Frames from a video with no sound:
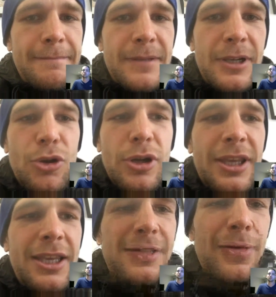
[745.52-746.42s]
Look,
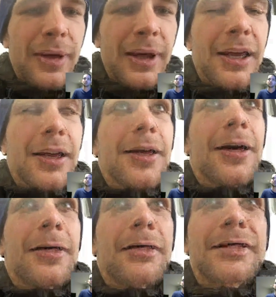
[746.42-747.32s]
here's the thing.
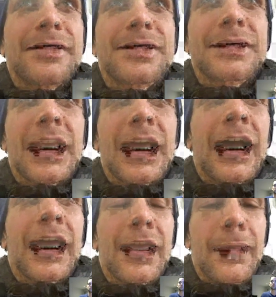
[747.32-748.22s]

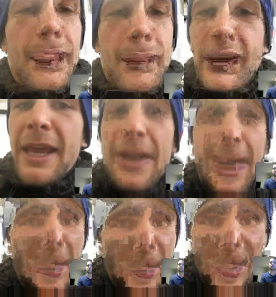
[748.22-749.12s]
I Ben,
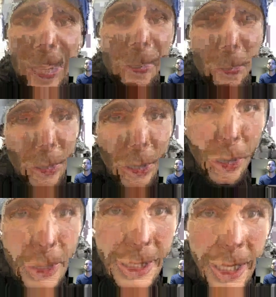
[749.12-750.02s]
I like you a
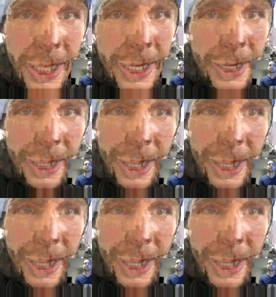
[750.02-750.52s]
lot, and